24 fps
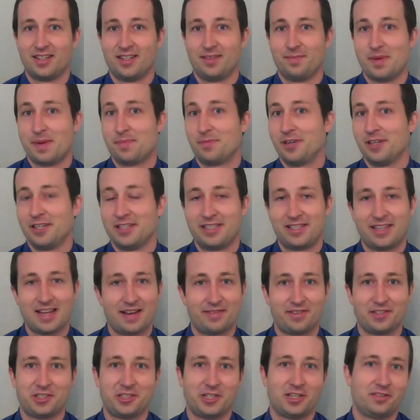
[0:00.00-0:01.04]
Uh, memories
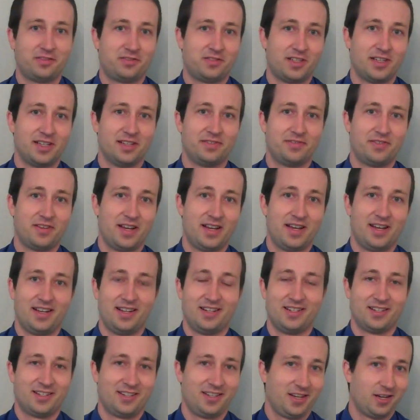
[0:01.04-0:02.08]
have a shelf life,
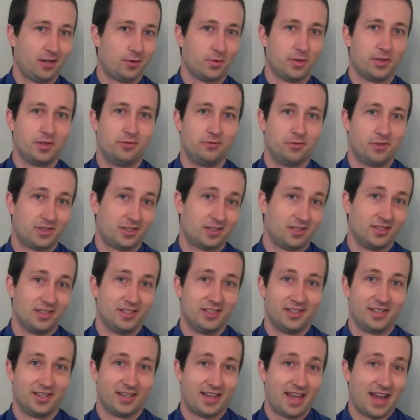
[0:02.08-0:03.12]
and a year would
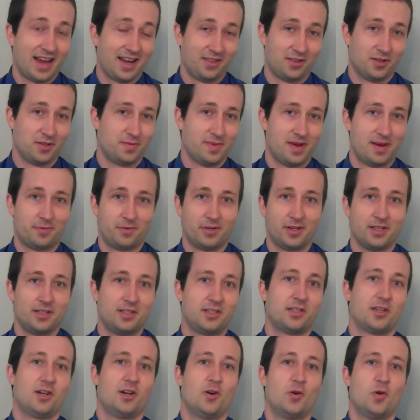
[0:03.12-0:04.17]
result in decay of those
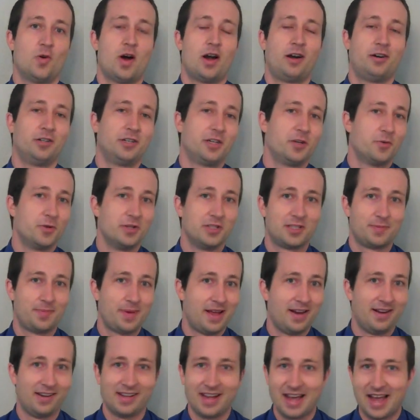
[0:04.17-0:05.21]
memories, so I really wouldn't
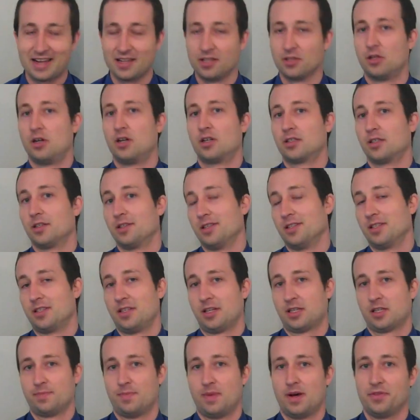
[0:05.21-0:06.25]
spend any longer than
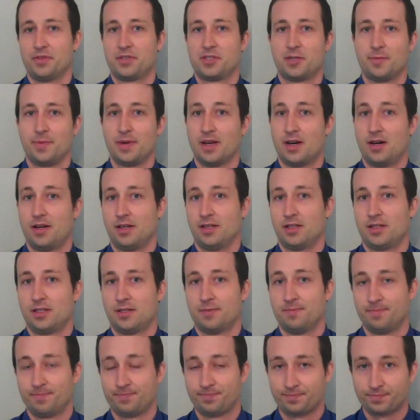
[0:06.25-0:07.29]
six months to be
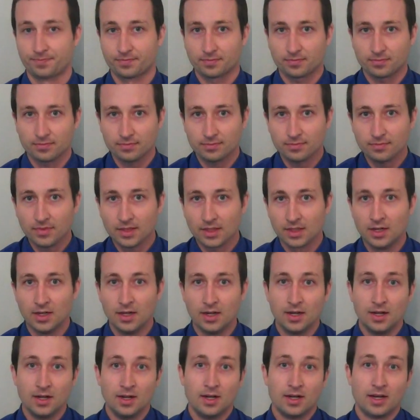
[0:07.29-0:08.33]
honest.
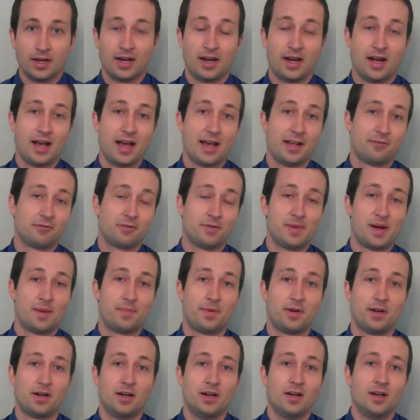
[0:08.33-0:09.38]
And, and
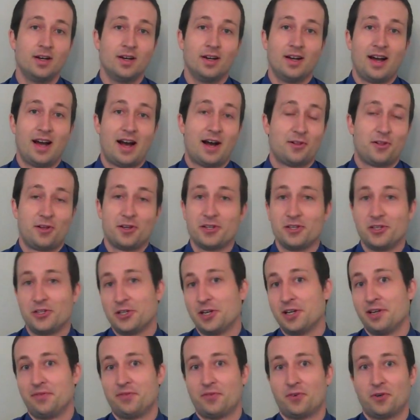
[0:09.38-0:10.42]
remember, how long you
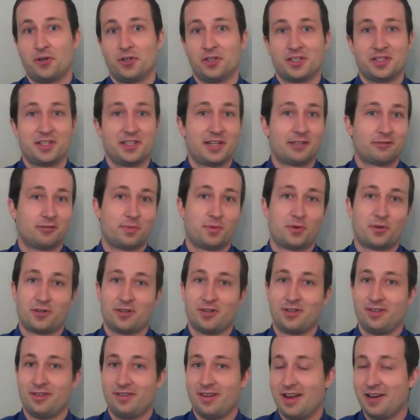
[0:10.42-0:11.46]
study for doesn't get
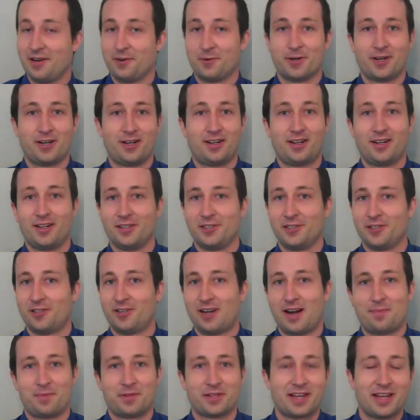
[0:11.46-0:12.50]
reported anywhere on
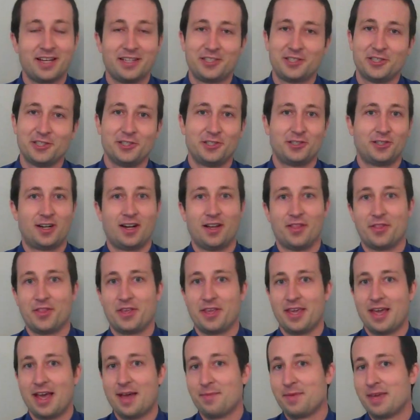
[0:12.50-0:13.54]
your application or on
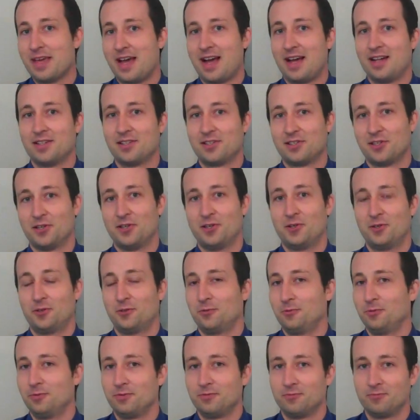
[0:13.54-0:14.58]
the MCAT,
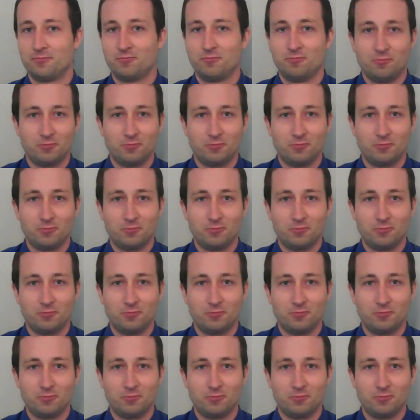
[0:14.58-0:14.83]
so